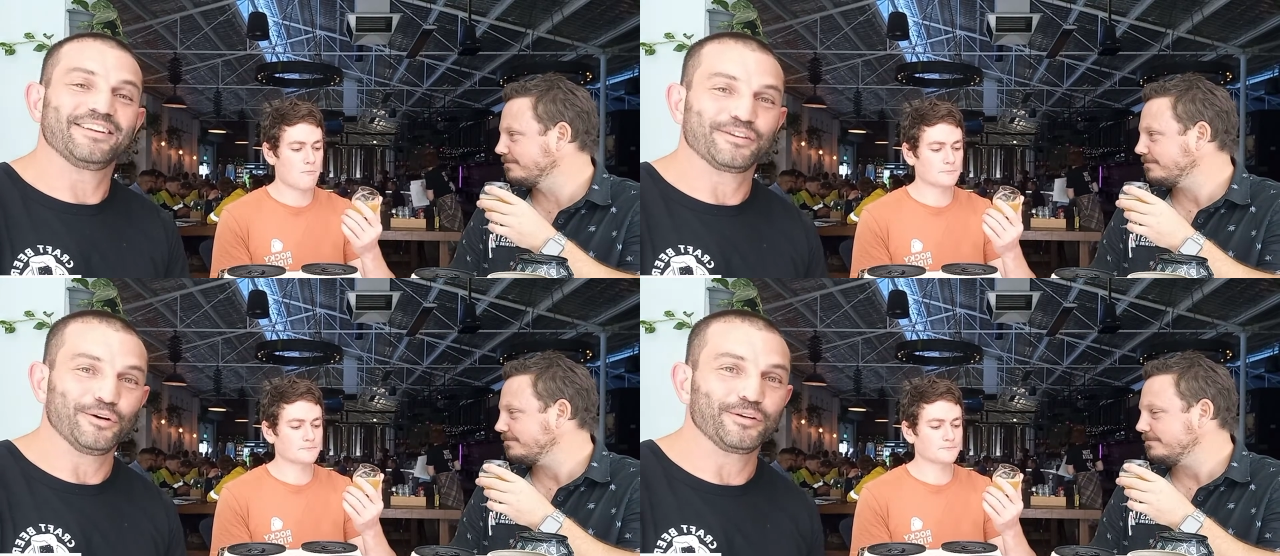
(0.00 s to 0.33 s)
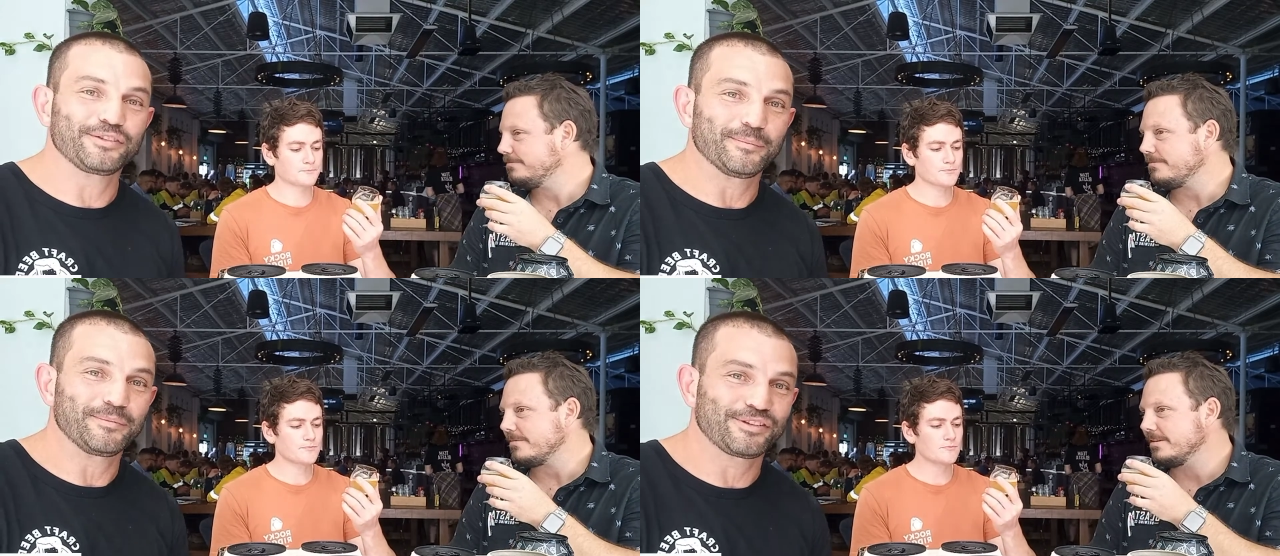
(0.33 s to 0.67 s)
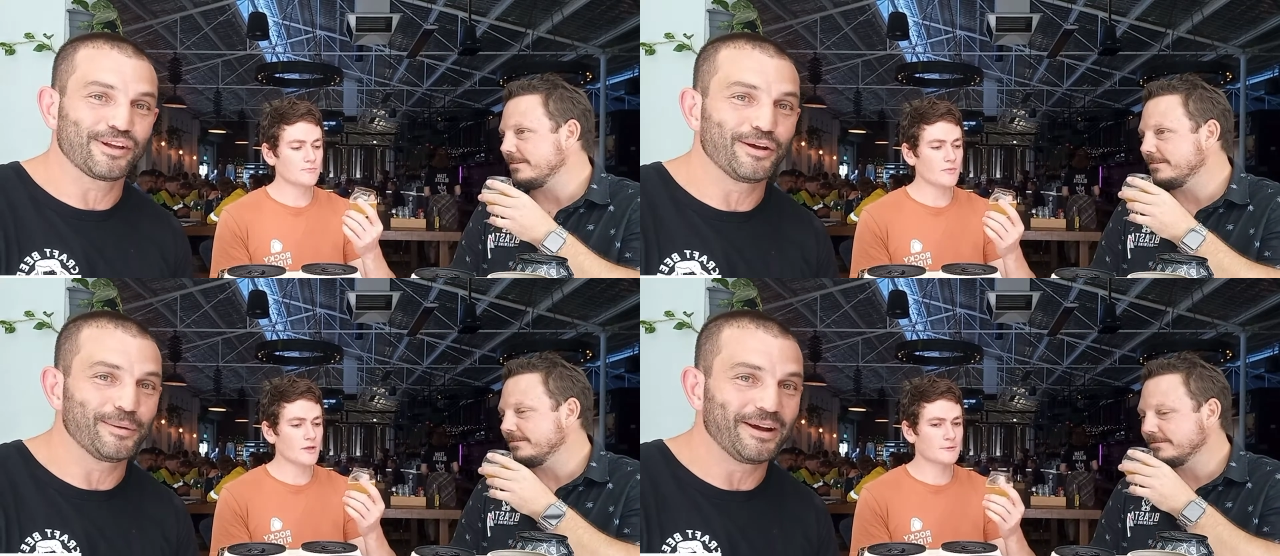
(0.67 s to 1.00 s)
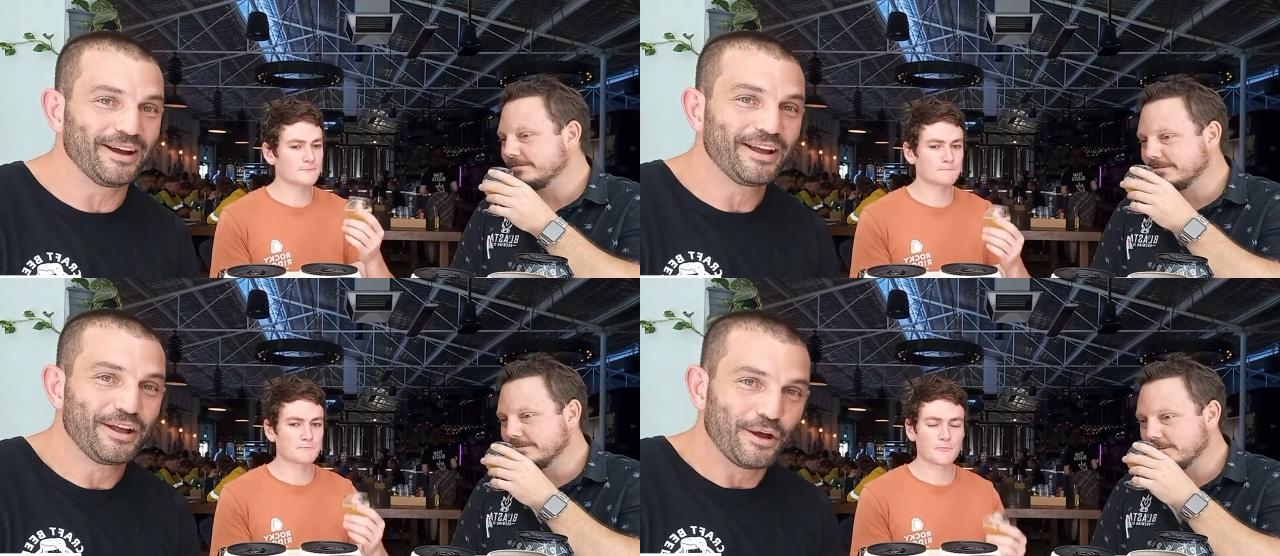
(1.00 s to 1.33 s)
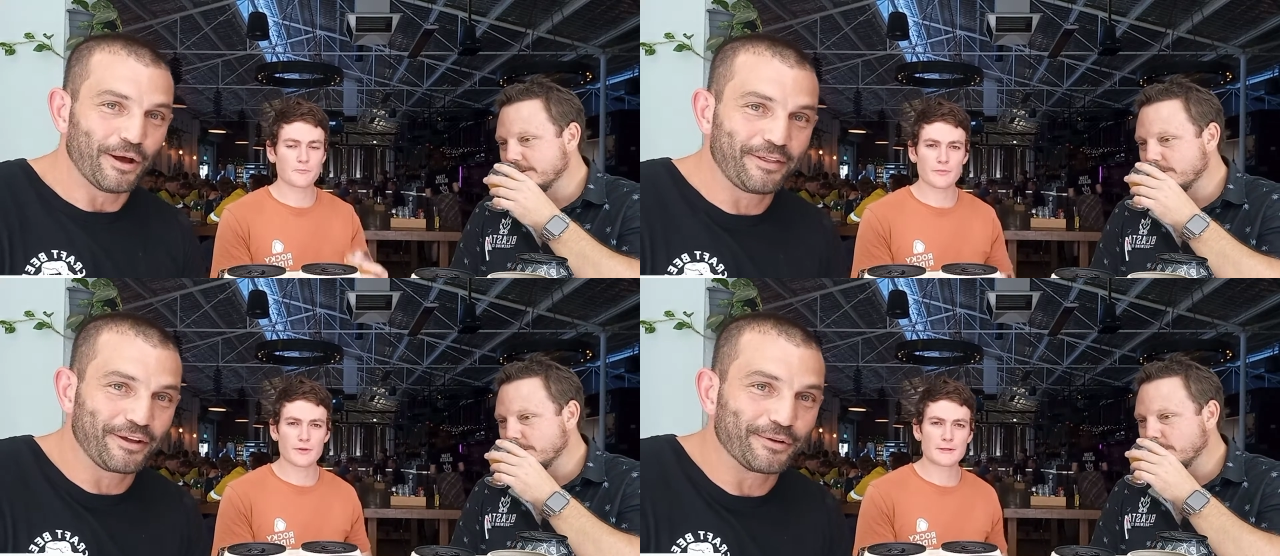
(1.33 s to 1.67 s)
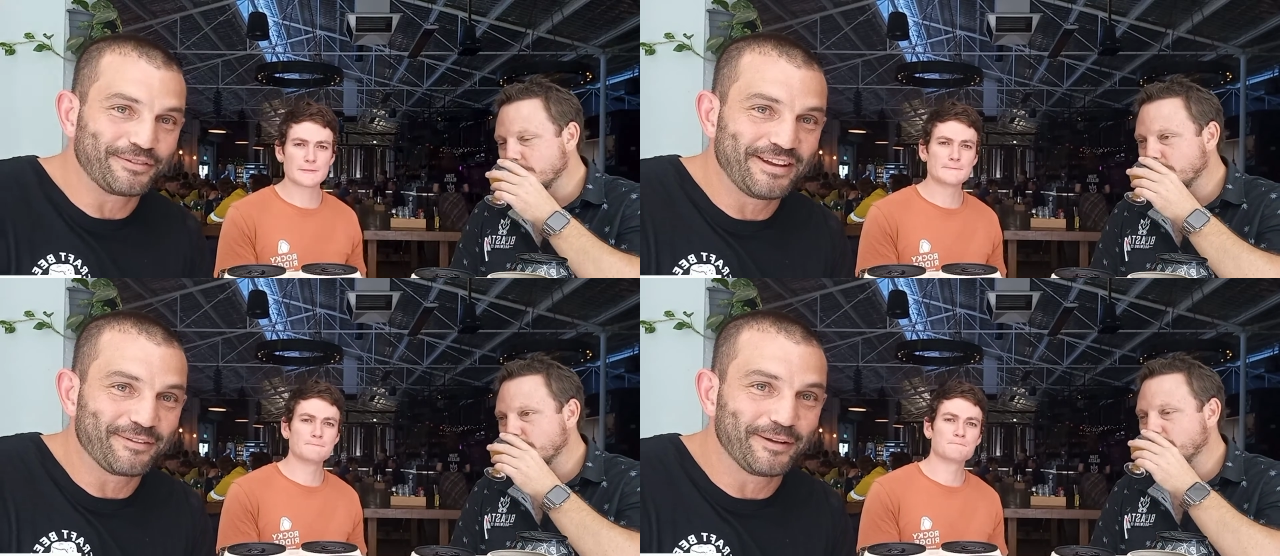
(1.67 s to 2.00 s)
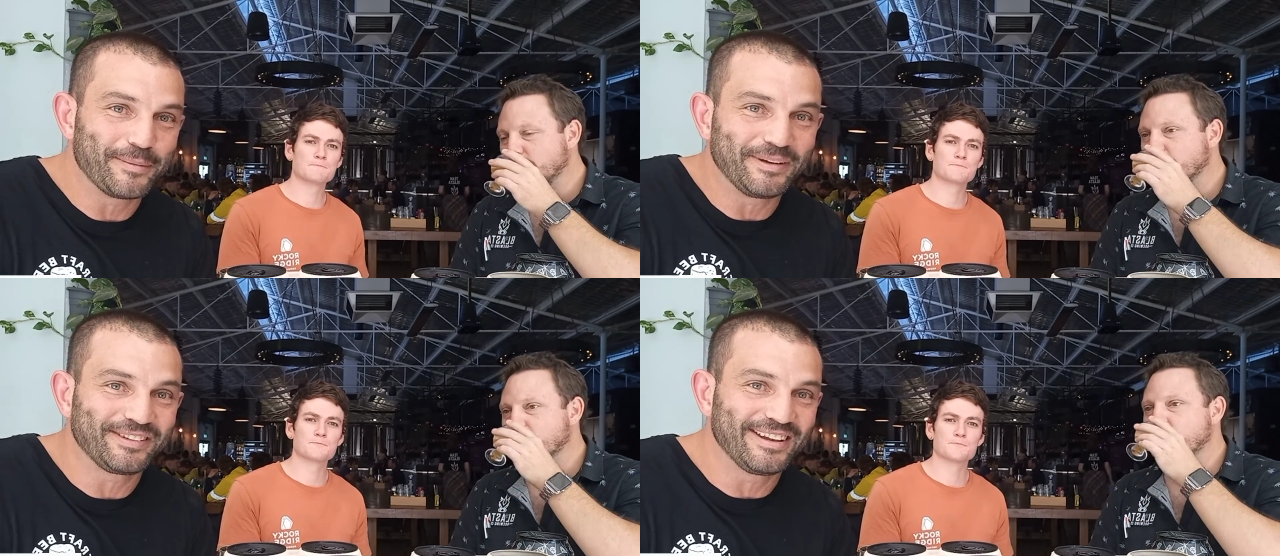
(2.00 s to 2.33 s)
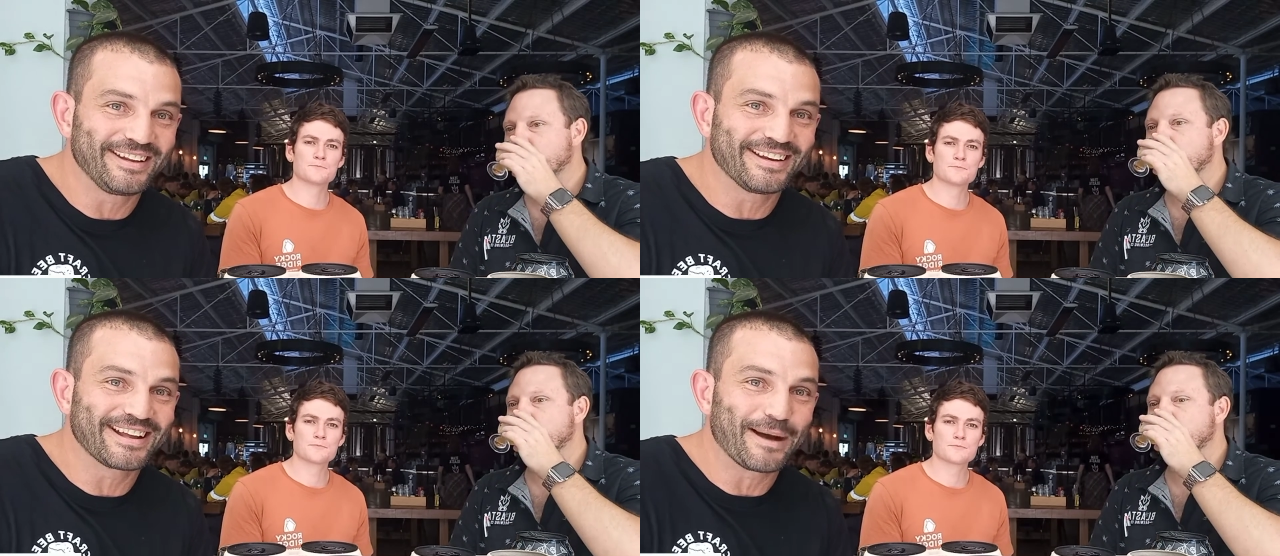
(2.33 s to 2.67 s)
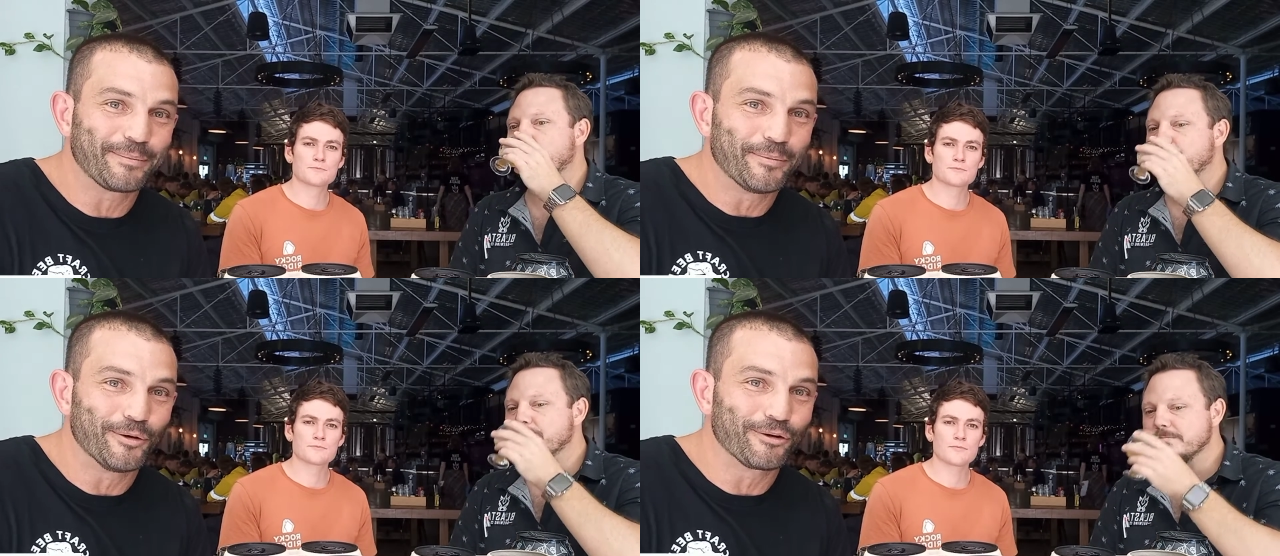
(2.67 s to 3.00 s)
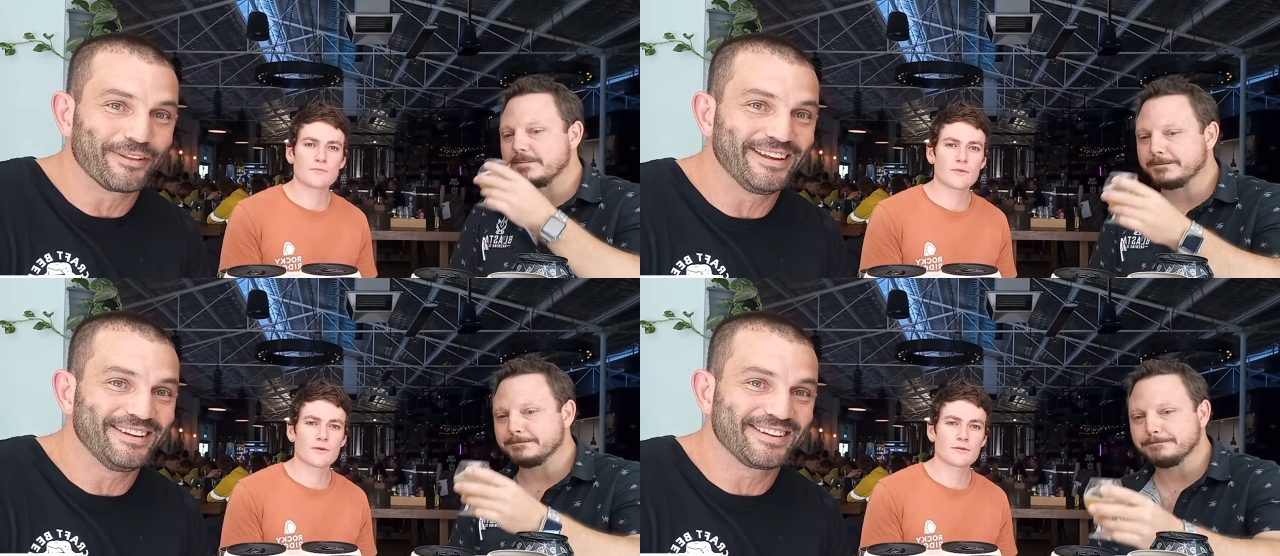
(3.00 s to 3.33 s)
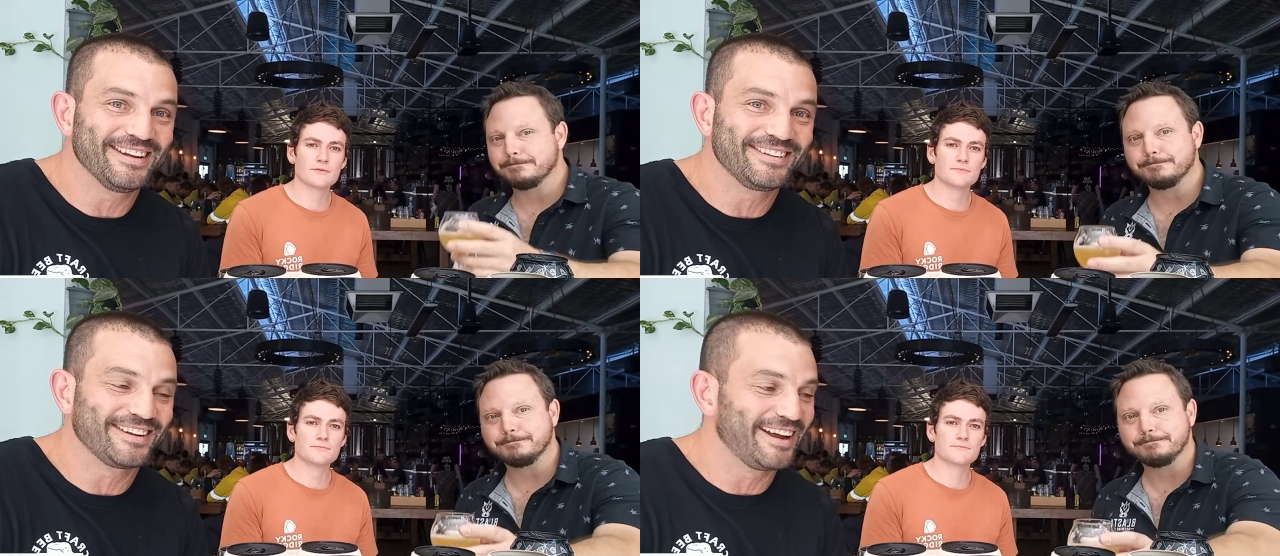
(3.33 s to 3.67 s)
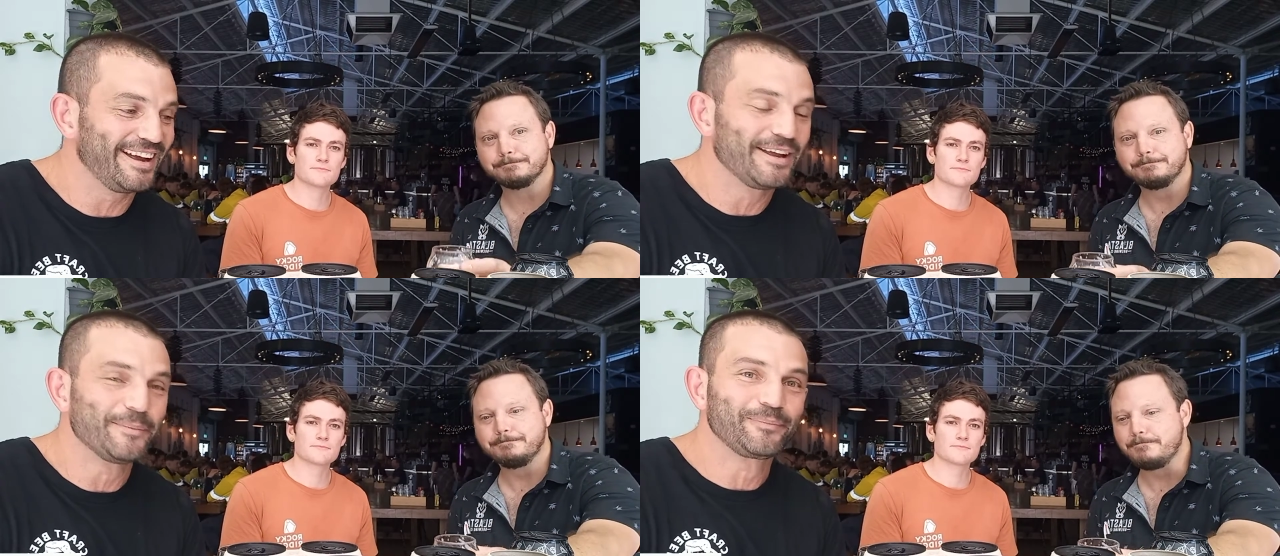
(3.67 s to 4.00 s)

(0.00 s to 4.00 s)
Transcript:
Speaker 1: is awesome. So uh, I think I'll definitely be sinking a couple more of these here today.